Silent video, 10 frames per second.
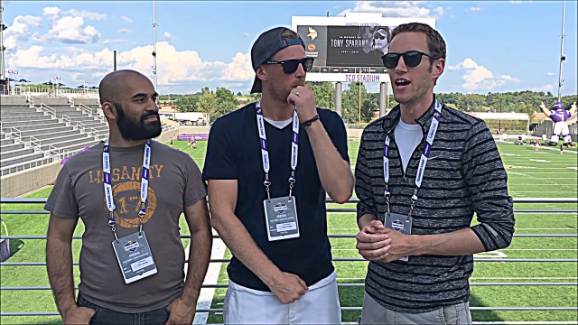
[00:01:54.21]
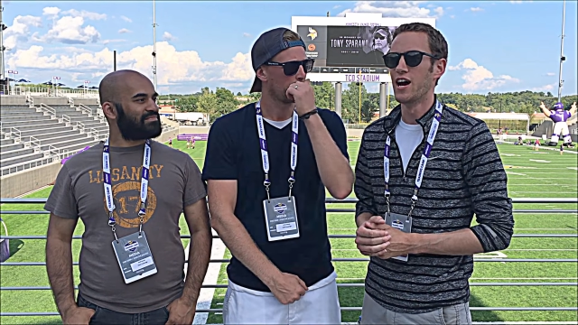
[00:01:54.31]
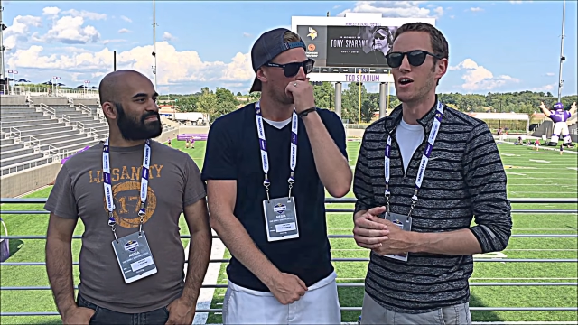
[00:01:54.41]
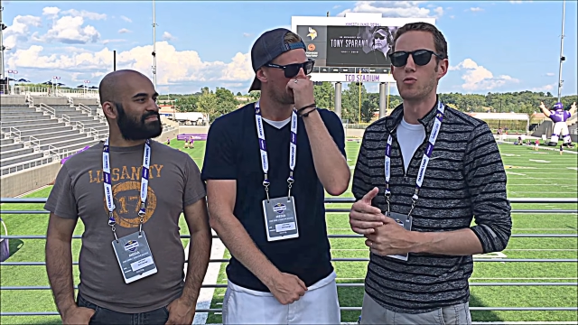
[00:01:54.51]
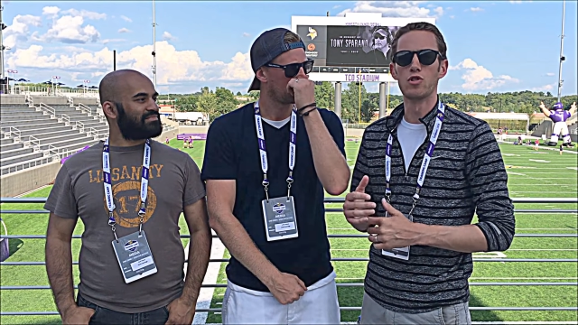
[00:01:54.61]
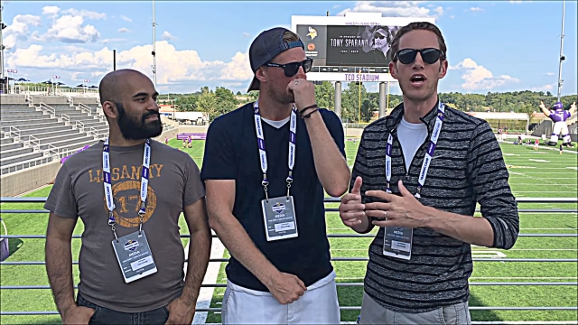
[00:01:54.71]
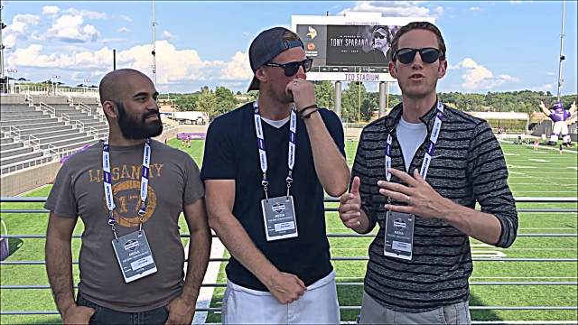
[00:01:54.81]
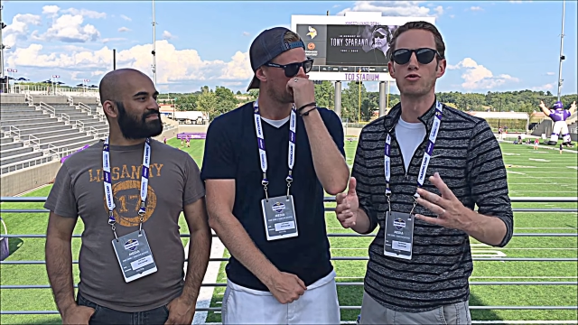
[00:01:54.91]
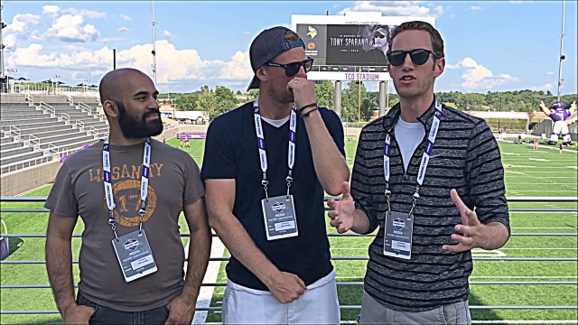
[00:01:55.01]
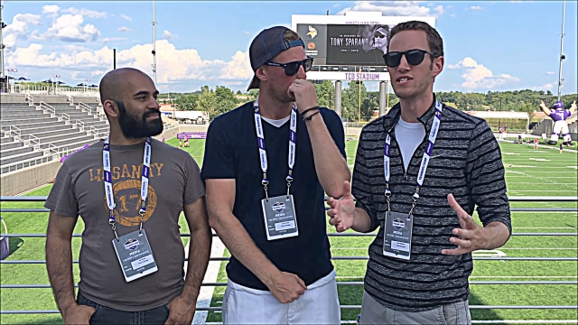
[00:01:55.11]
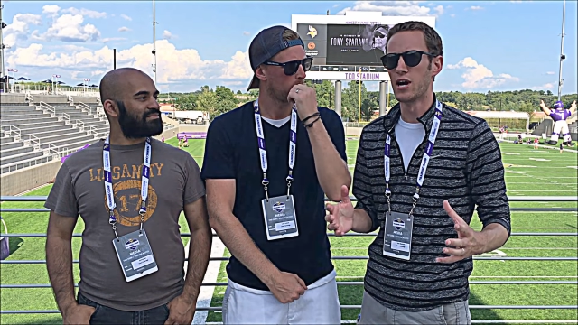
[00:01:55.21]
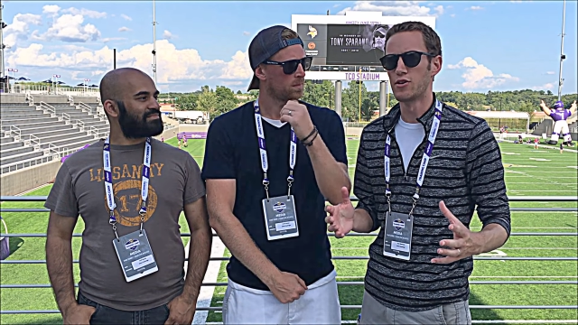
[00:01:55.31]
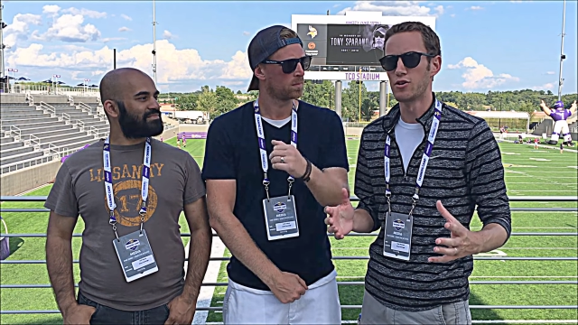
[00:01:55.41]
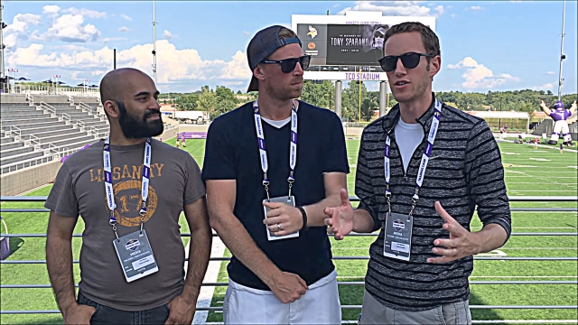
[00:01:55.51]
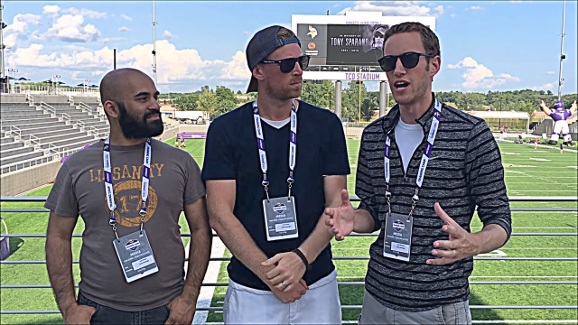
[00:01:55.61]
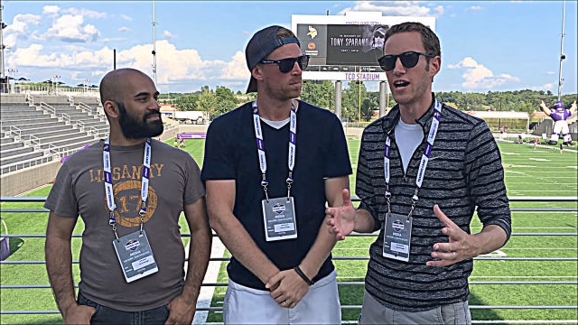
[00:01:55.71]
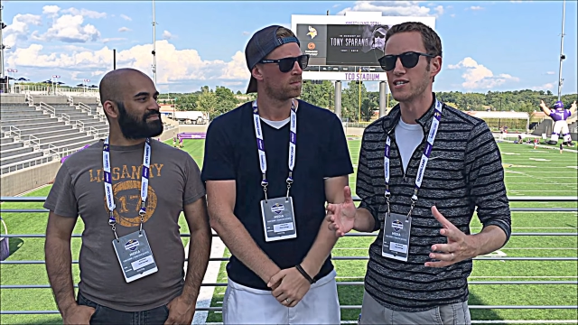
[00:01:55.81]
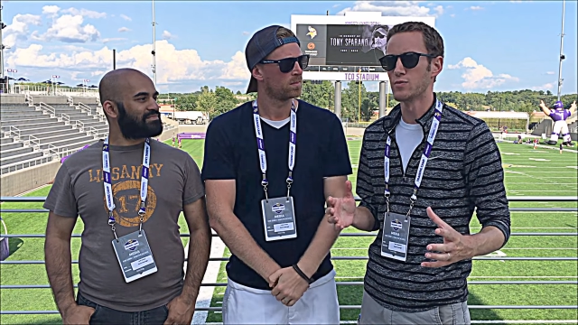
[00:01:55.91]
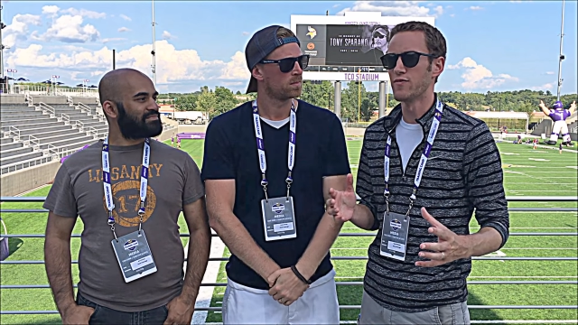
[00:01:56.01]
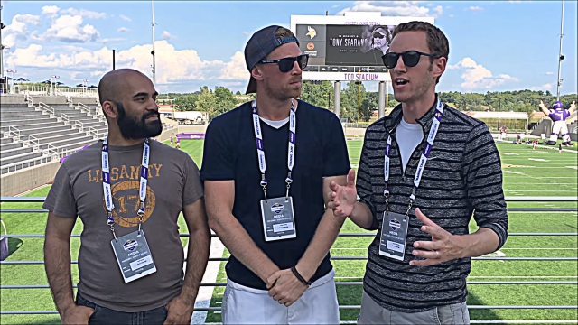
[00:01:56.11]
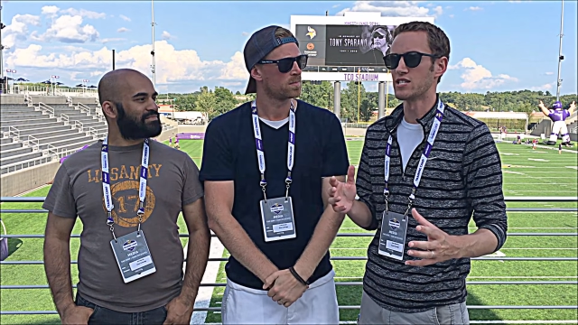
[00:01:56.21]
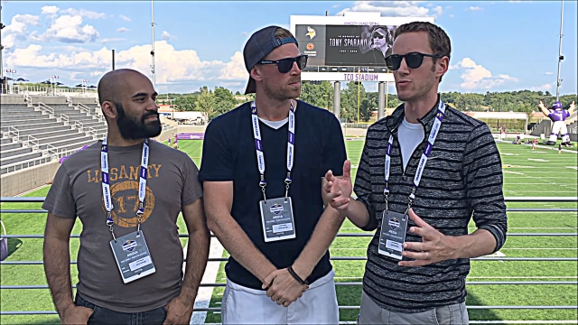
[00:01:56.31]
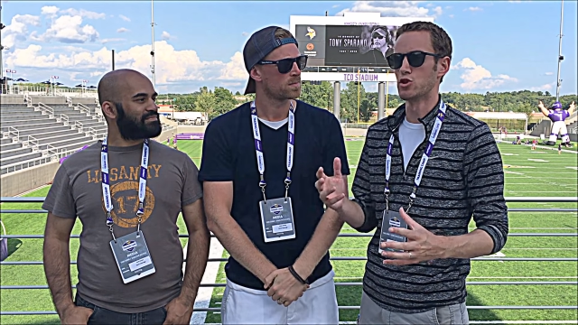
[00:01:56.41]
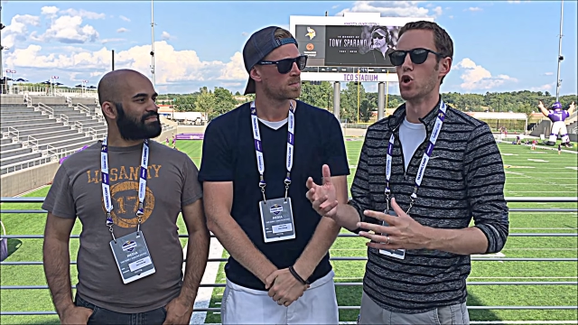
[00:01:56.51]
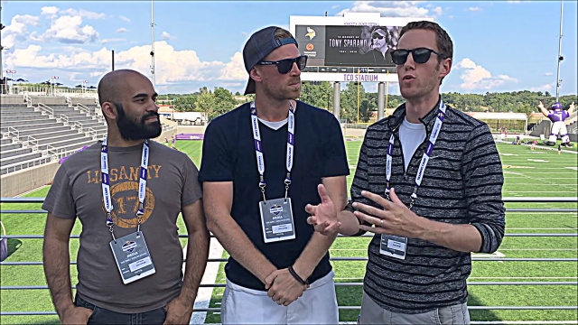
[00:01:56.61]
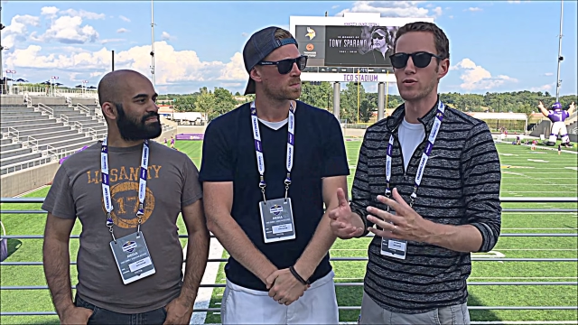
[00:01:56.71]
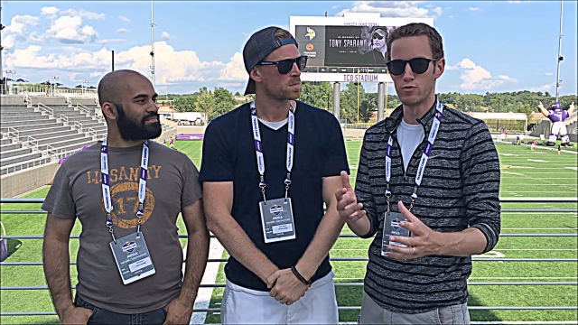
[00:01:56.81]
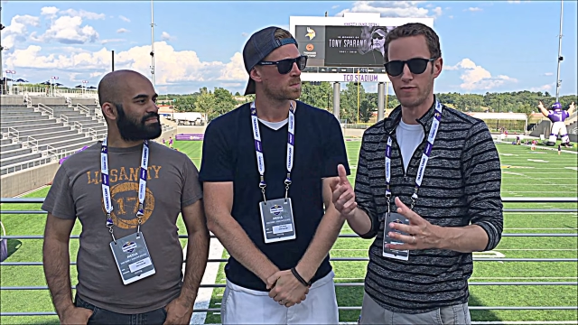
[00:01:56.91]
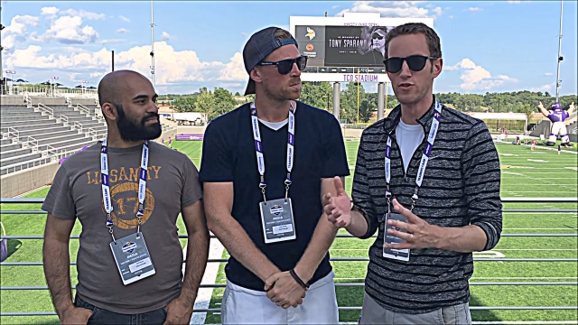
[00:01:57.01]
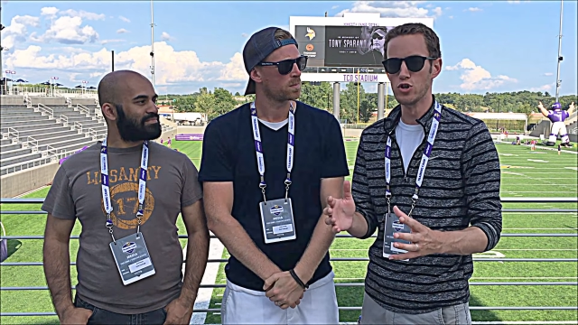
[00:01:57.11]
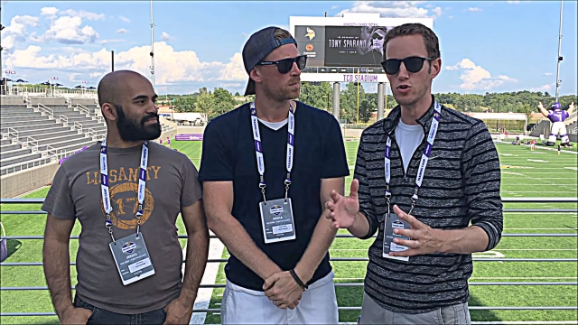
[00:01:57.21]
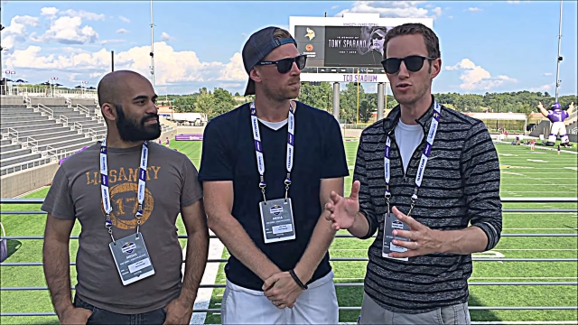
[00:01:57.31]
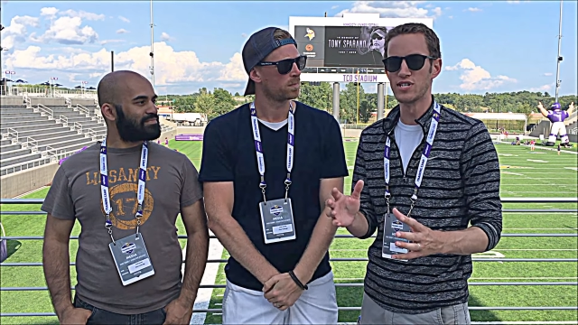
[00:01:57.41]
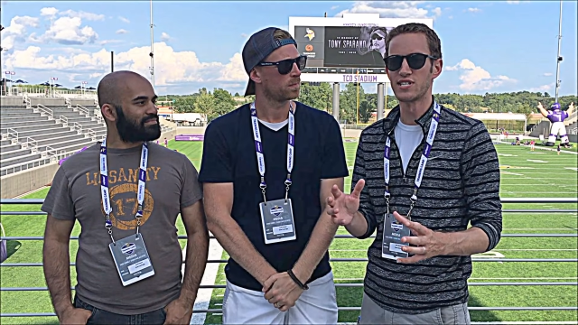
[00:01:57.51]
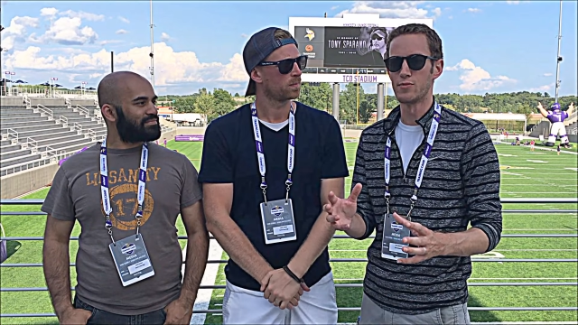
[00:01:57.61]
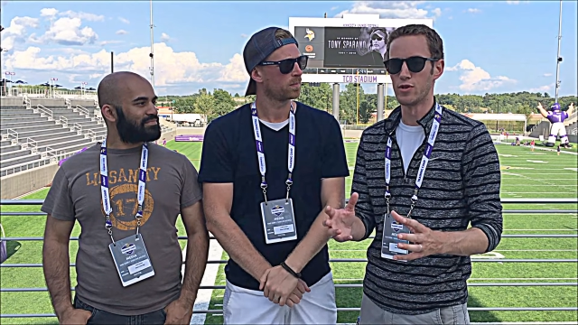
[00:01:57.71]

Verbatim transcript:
Speaker 1: Uh, a lot of rookies out here, guys, and we've had some glowing reviews in some